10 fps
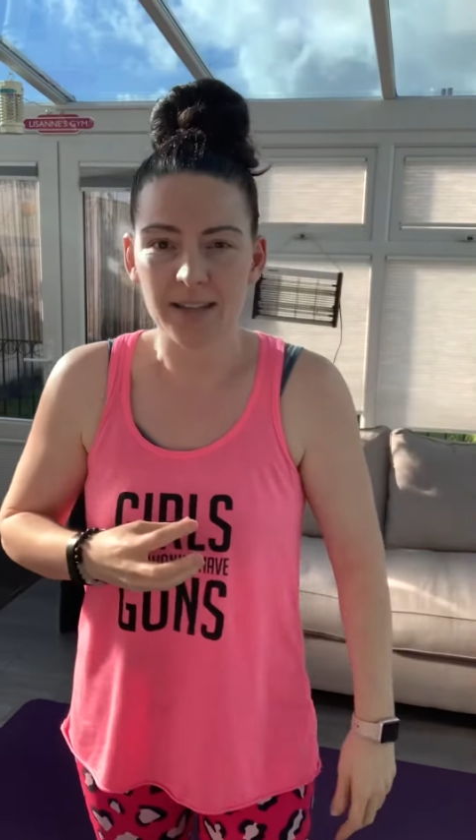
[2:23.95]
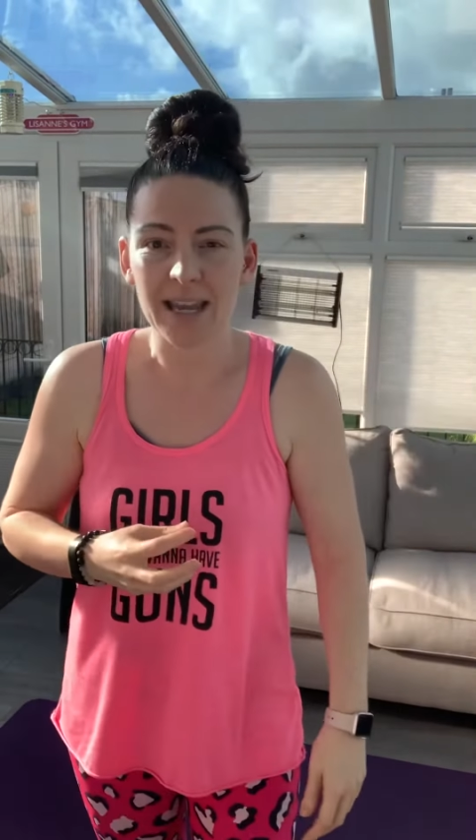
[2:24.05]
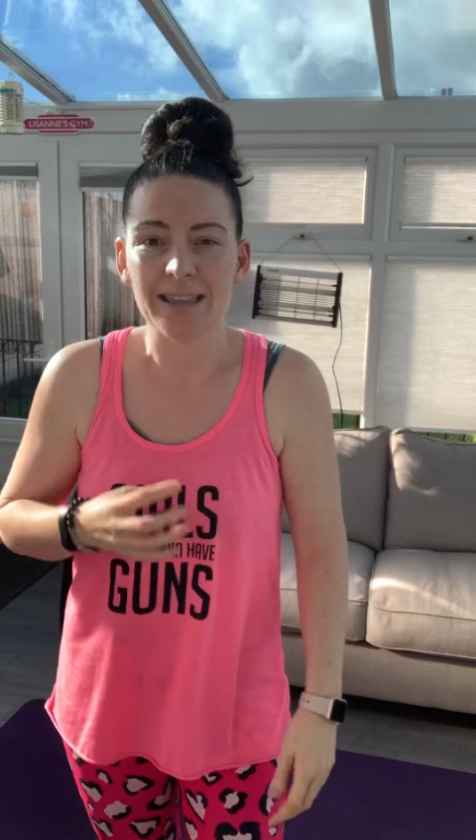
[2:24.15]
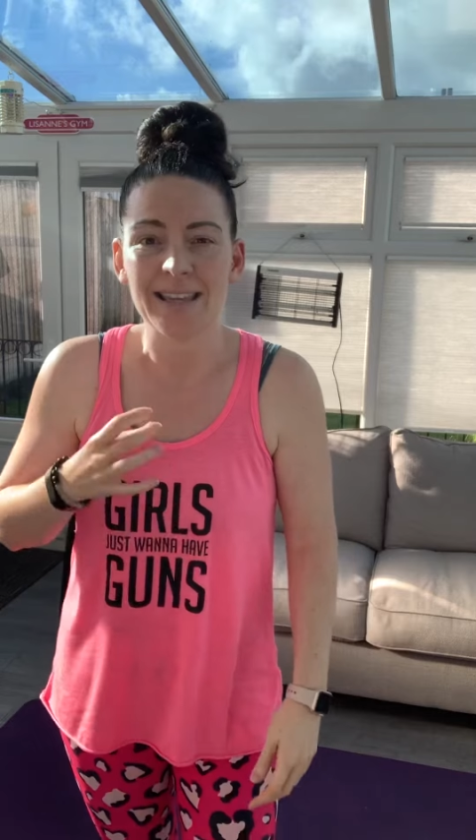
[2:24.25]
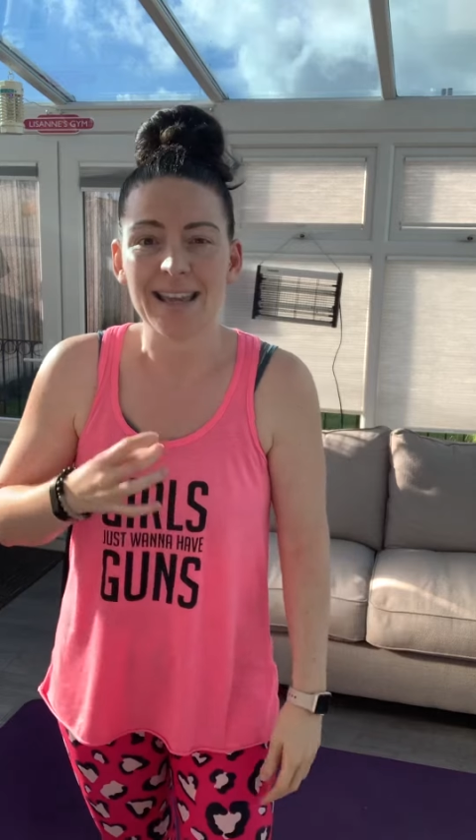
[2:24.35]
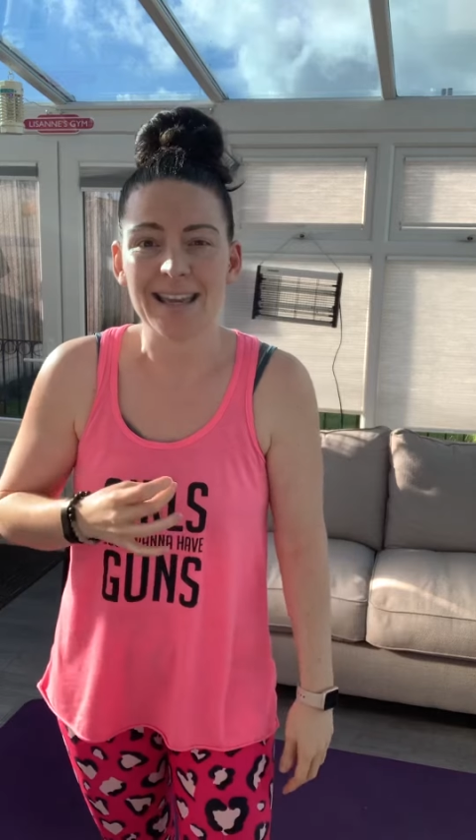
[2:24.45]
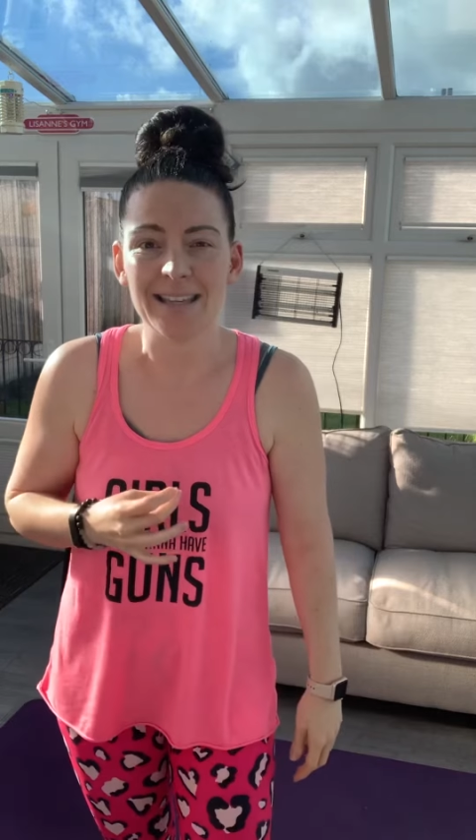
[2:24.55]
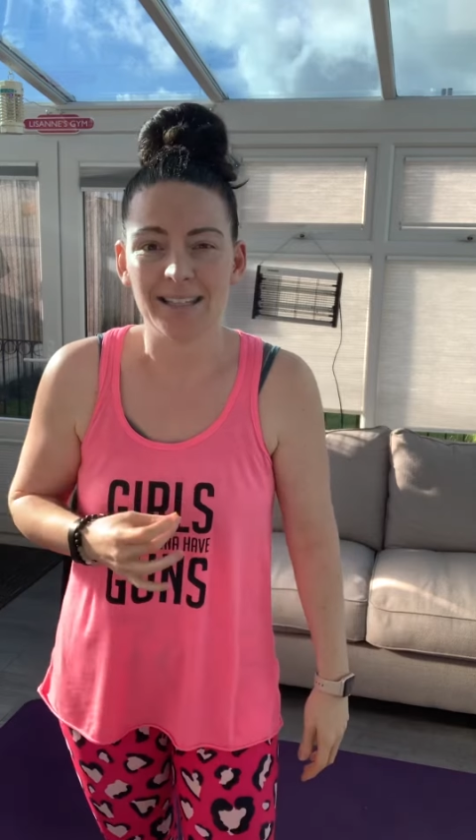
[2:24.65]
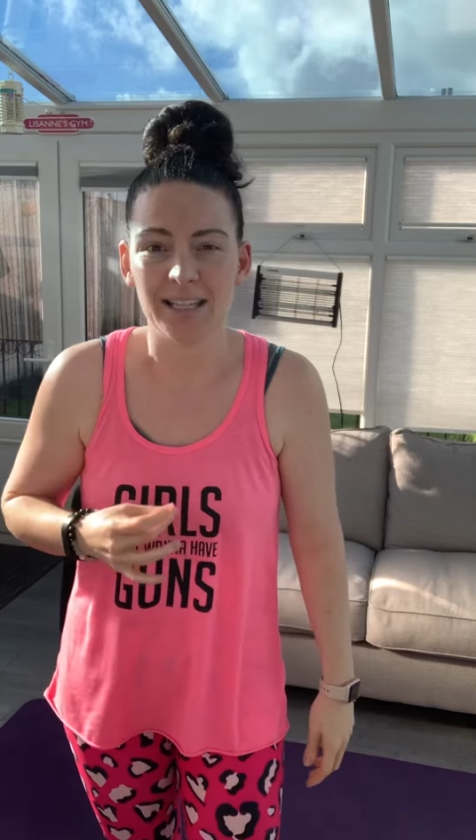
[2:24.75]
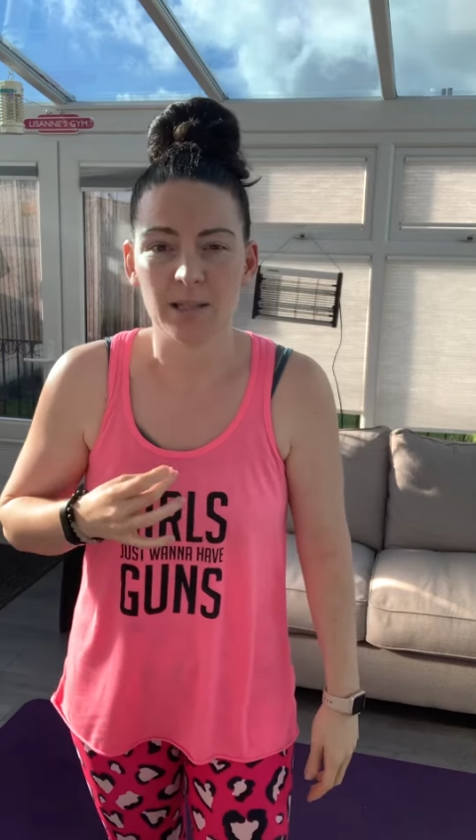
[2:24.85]
in the
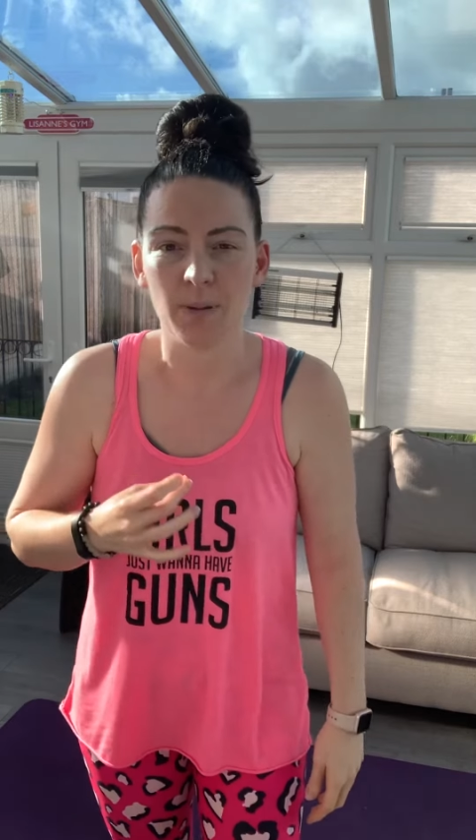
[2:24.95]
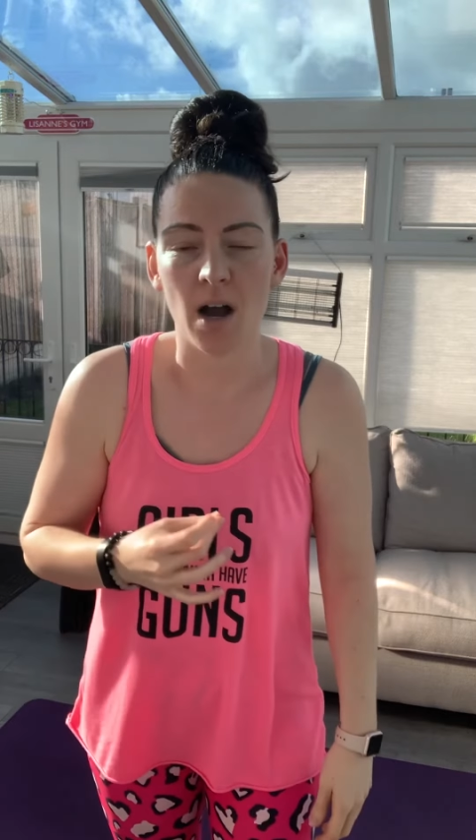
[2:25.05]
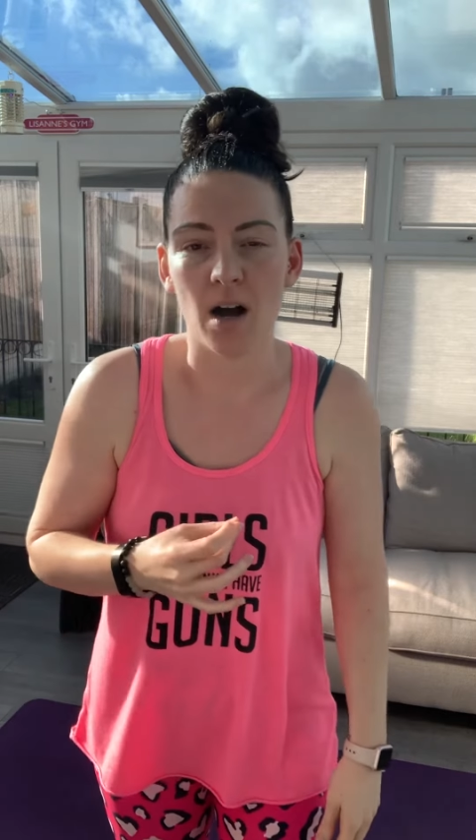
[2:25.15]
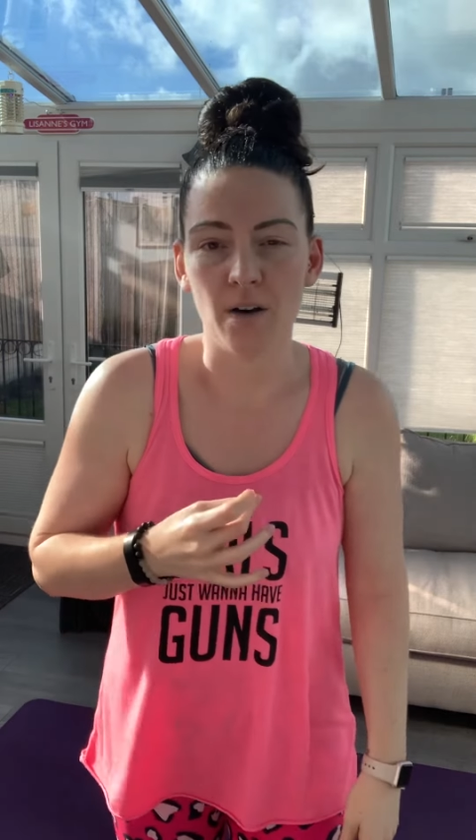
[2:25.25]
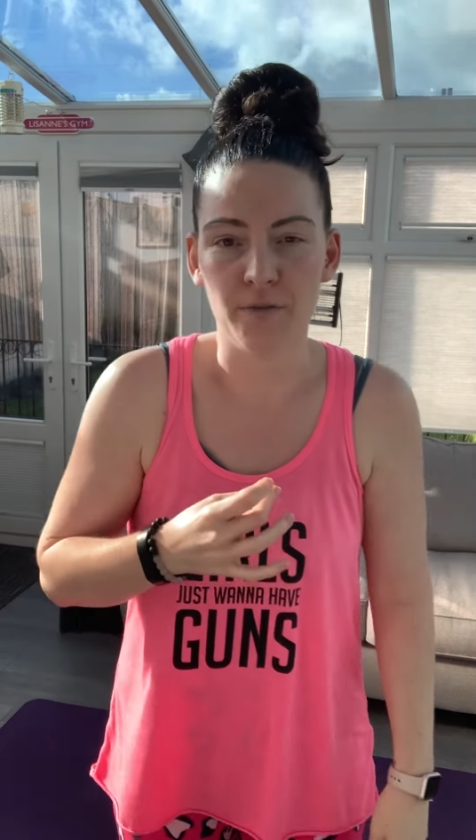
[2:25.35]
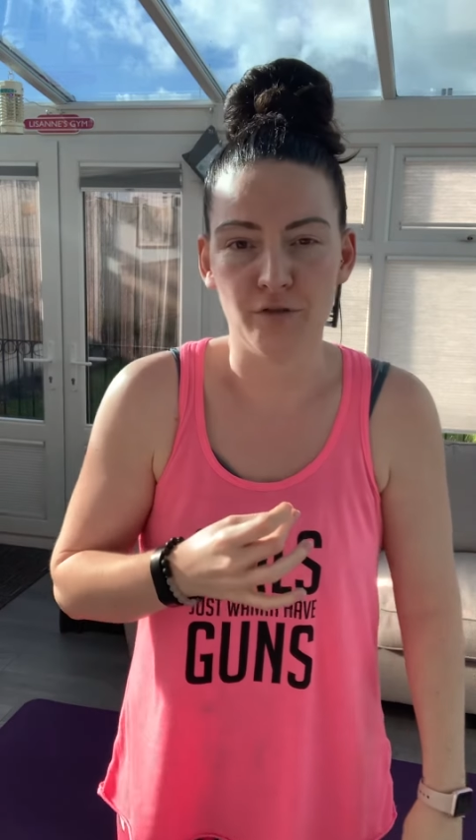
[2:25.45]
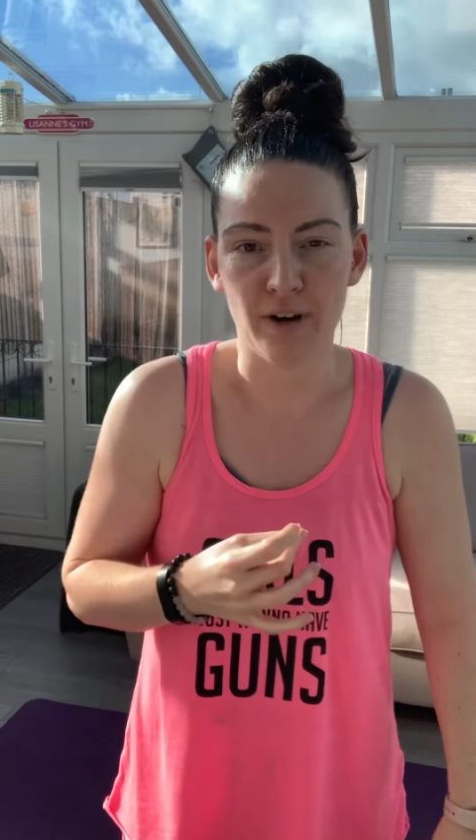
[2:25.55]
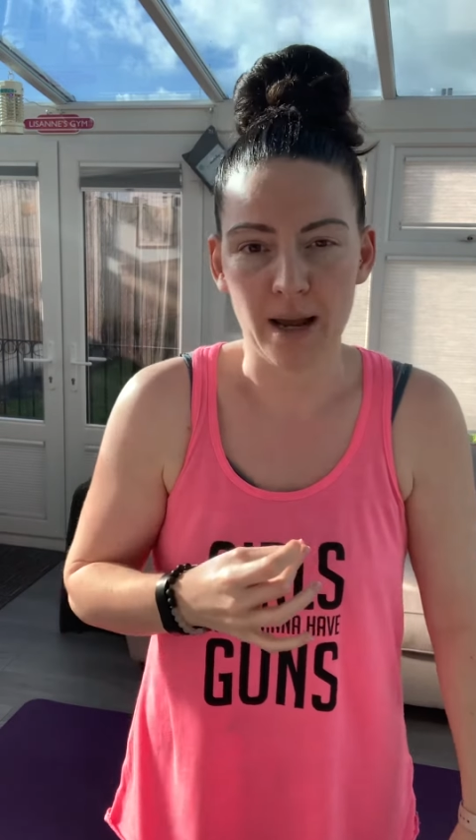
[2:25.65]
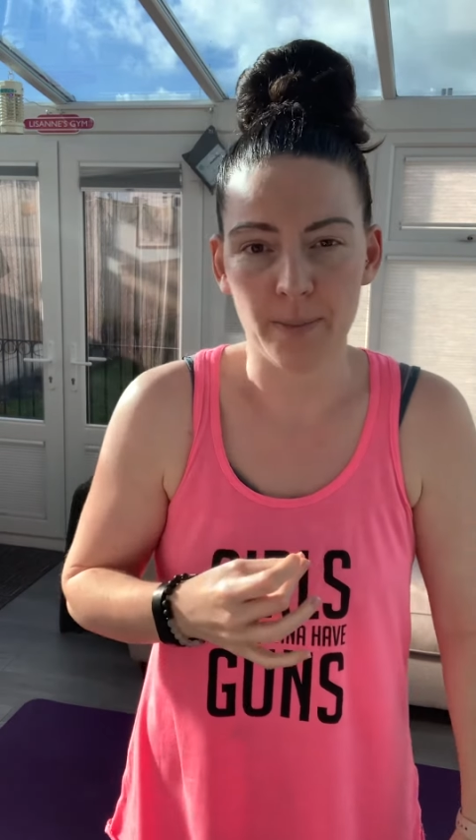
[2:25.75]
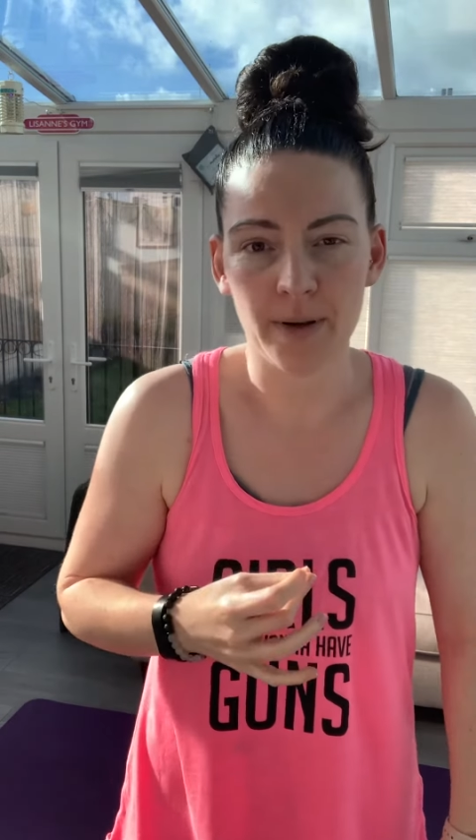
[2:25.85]
easiest part of the
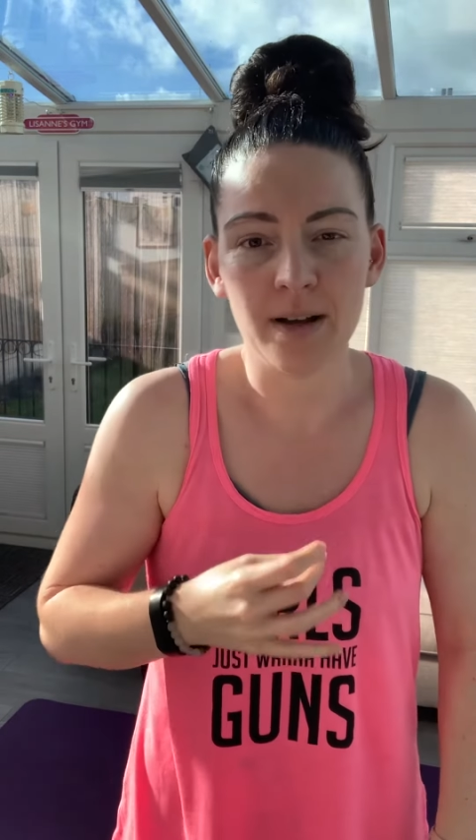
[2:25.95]
rep.